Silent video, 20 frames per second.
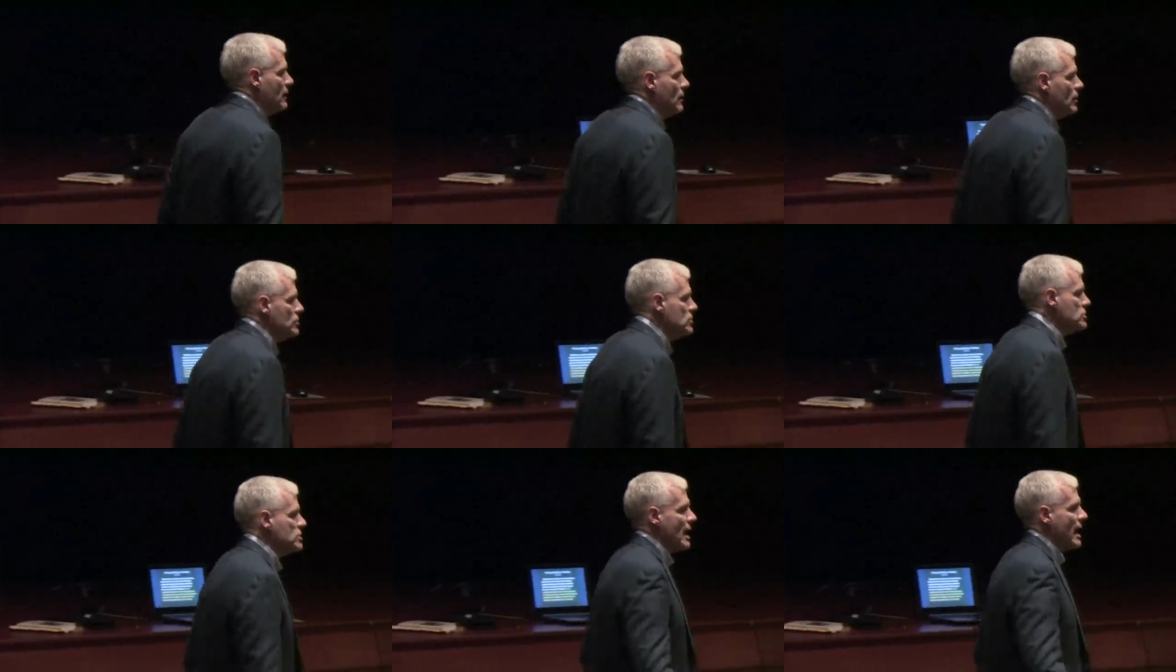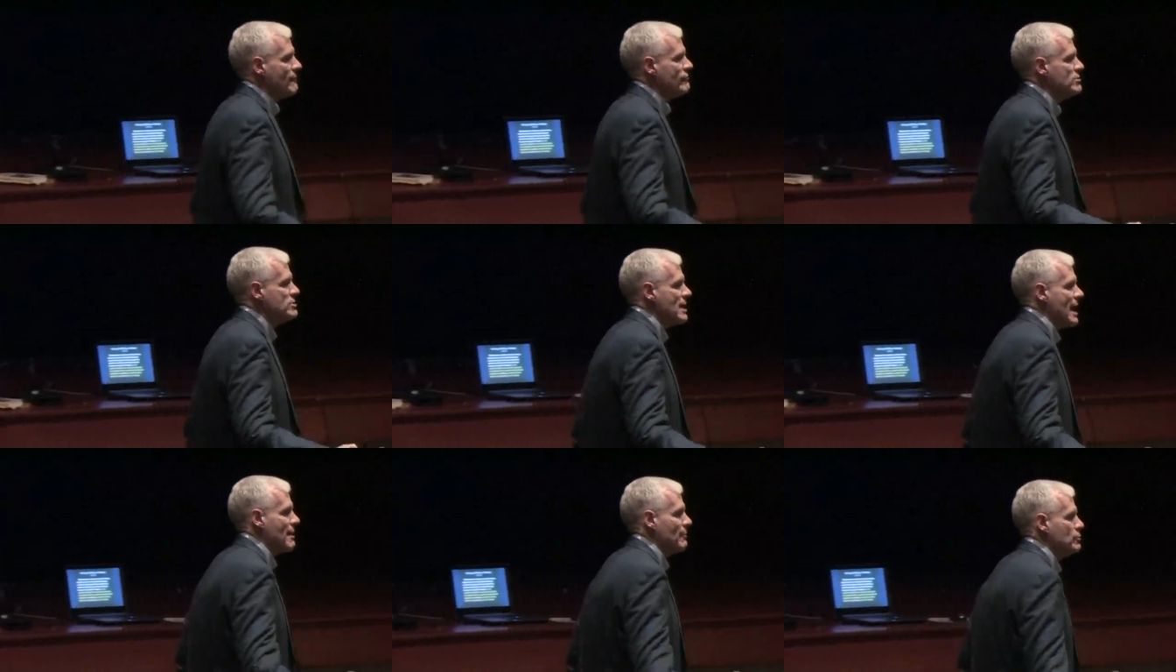who just
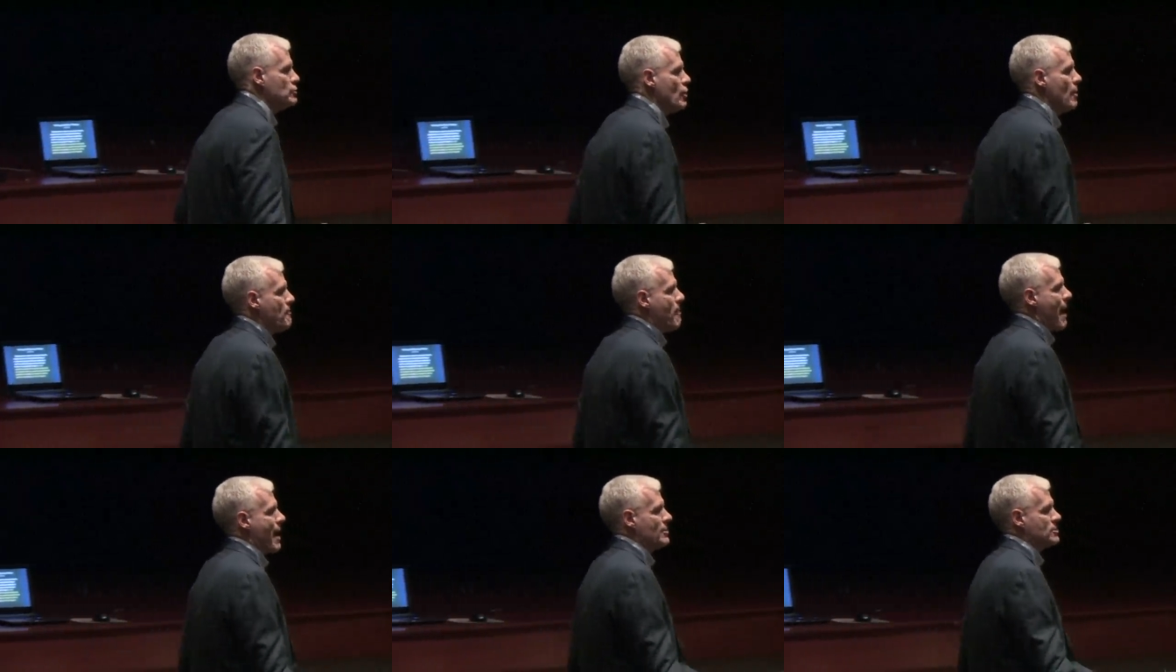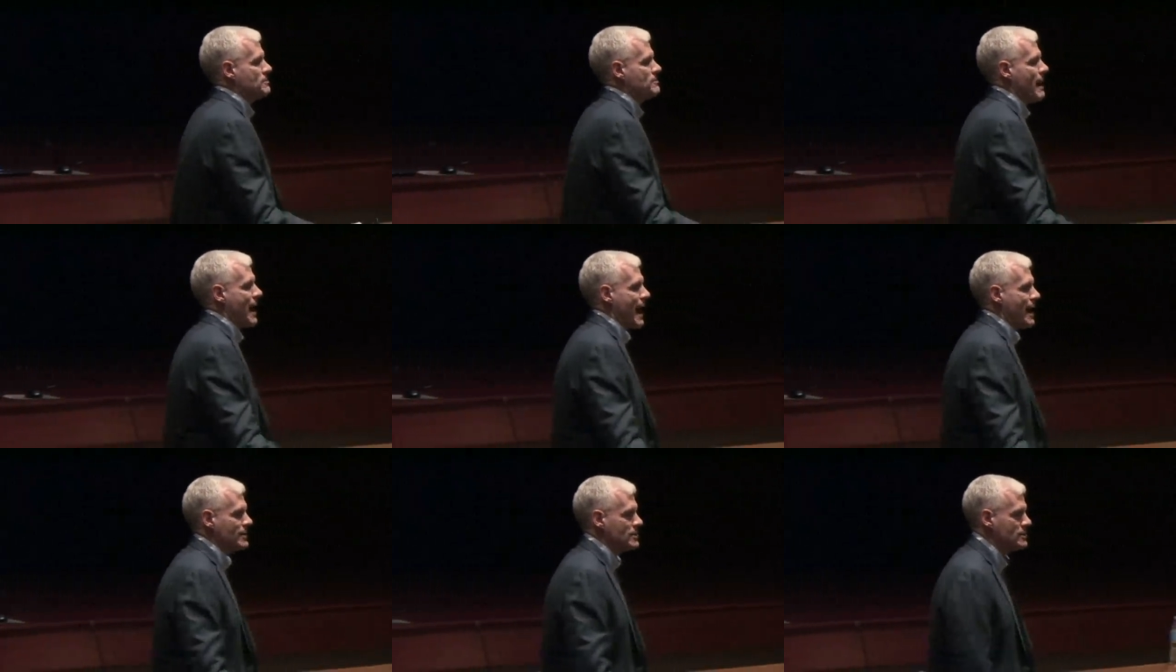every day would do a bounce
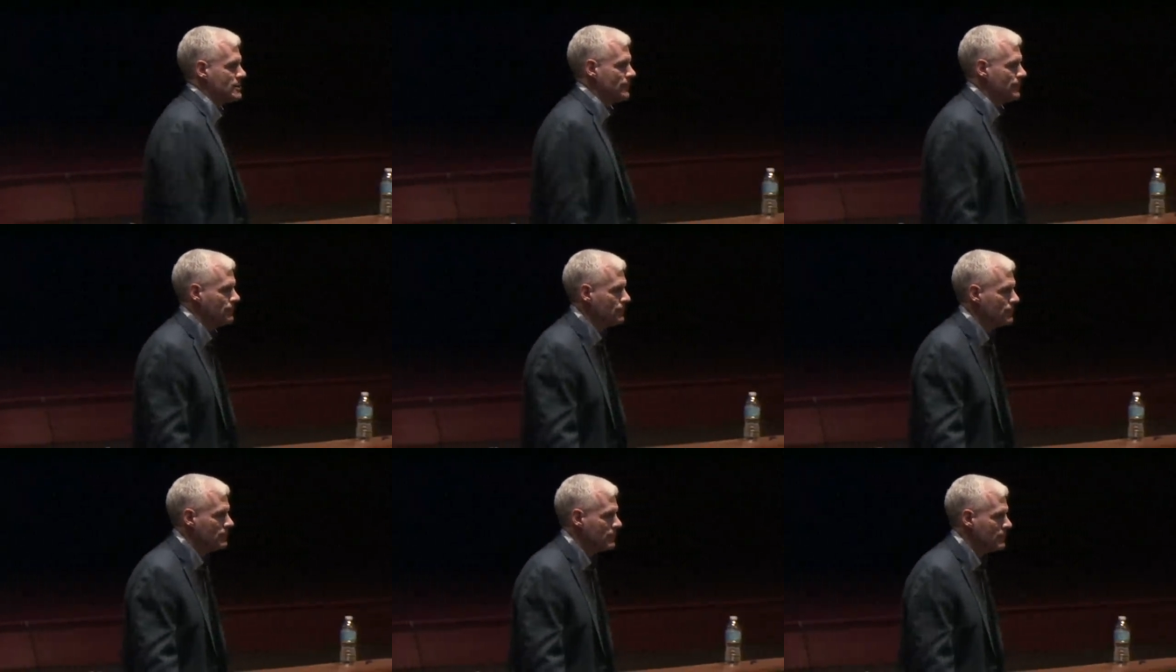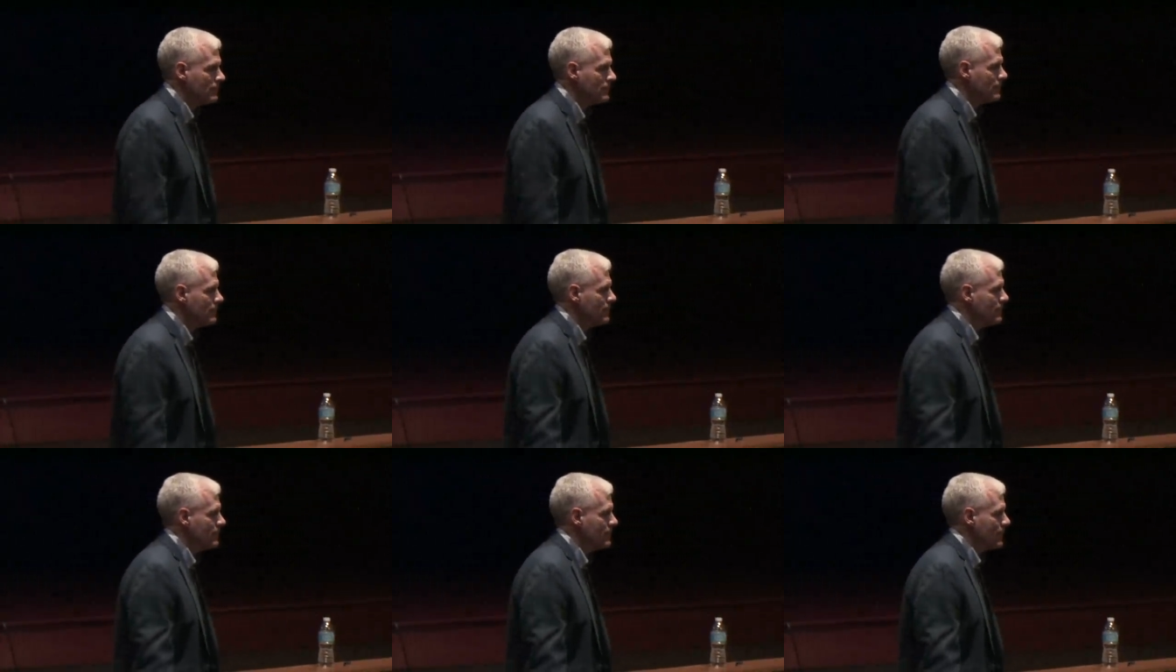pass.
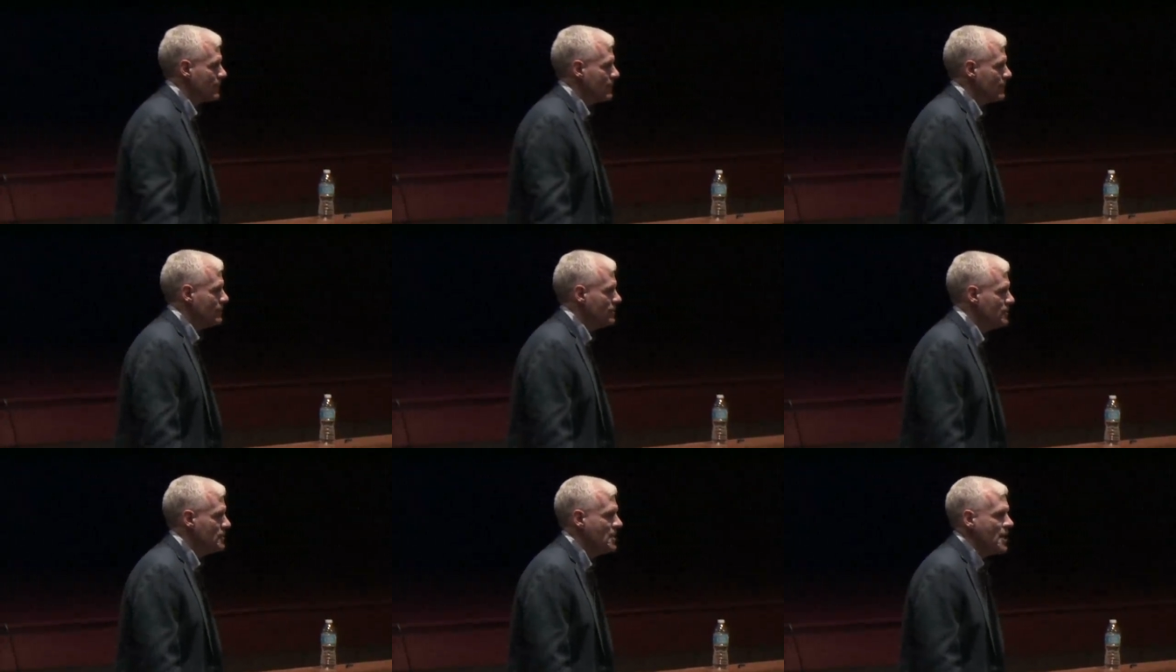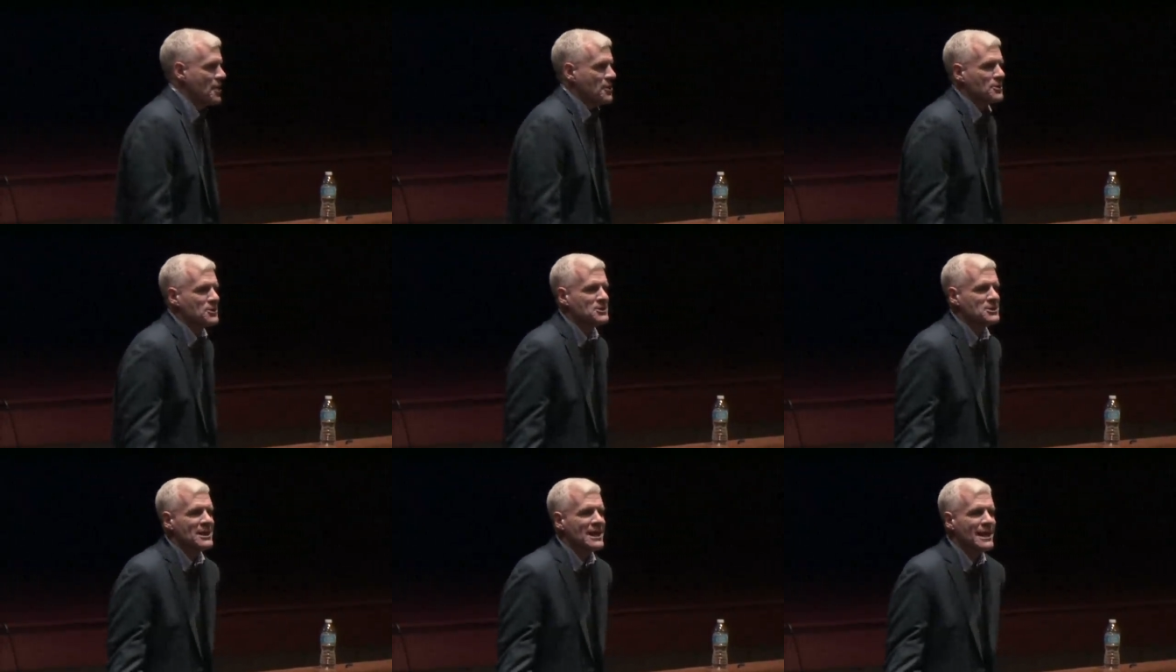The
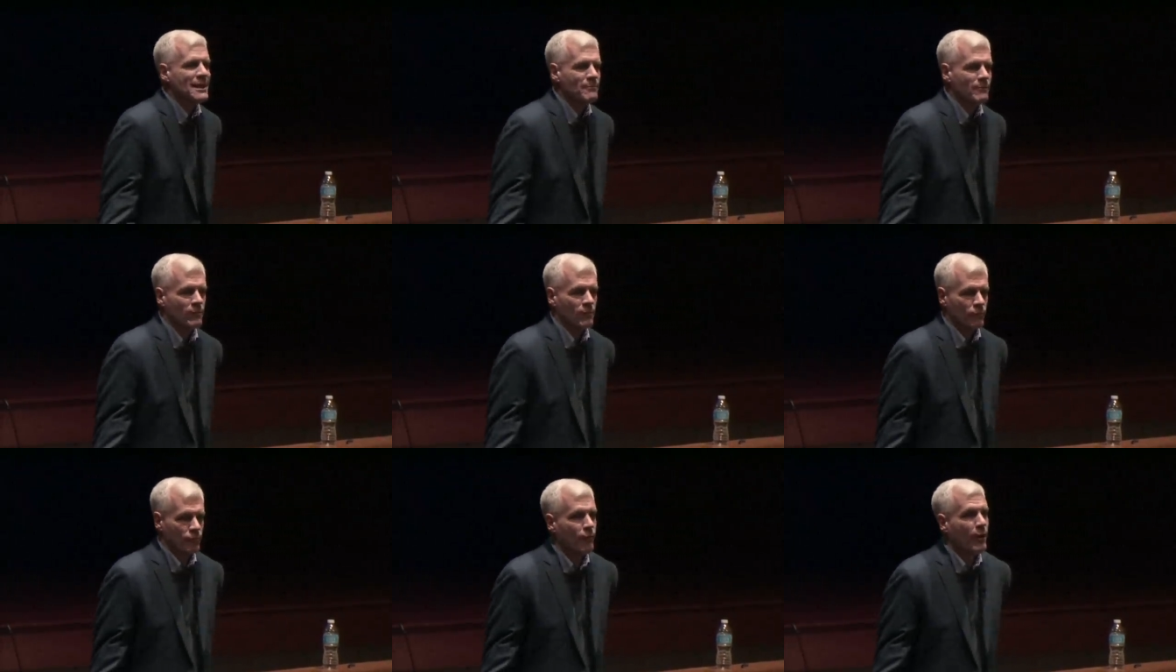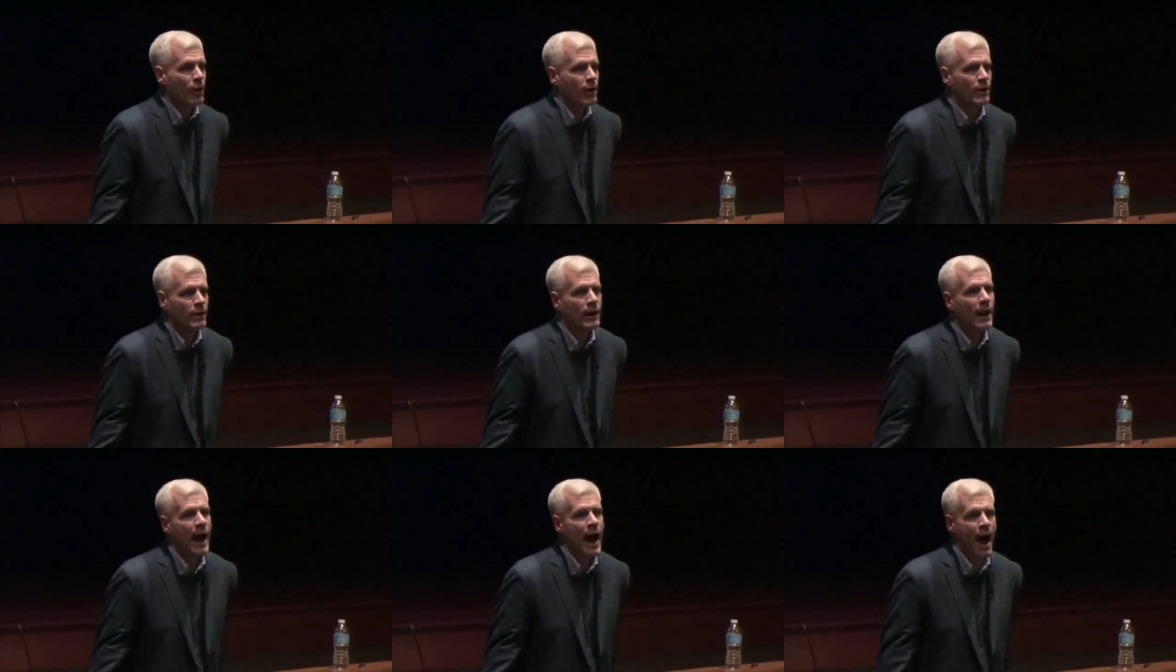other team
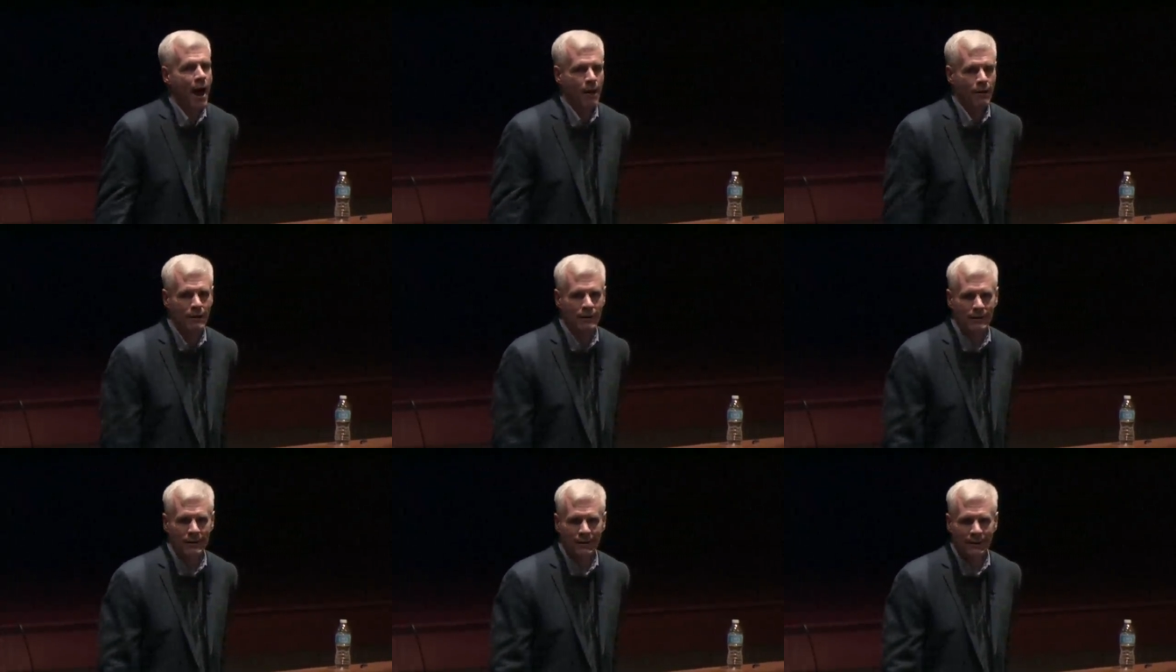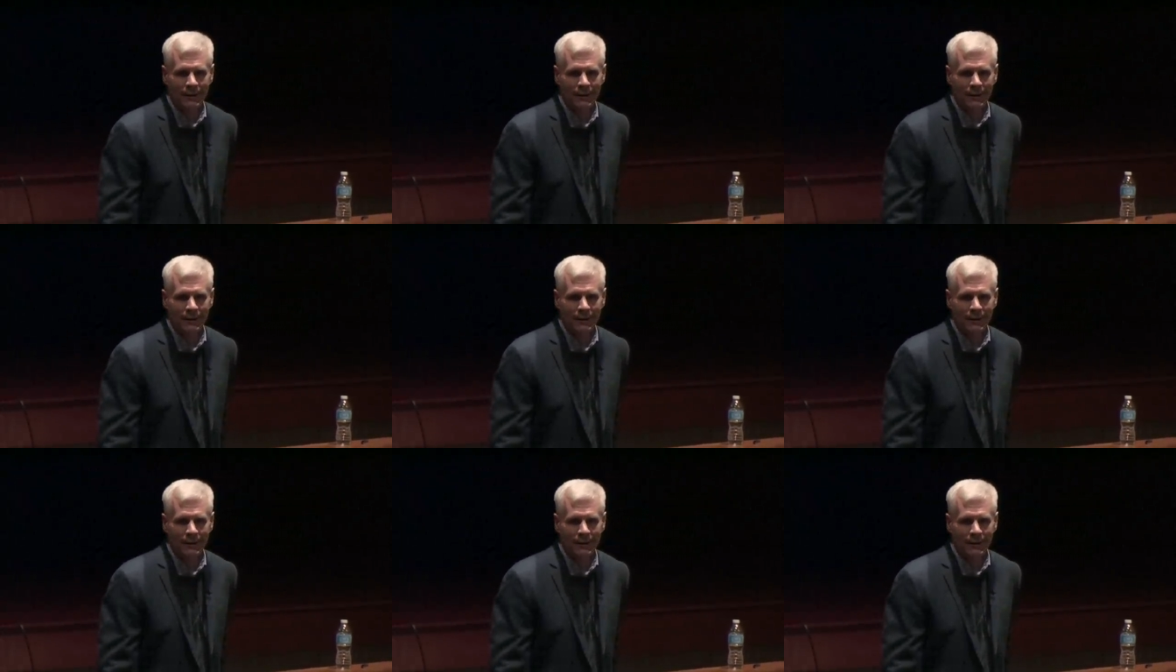figured it out.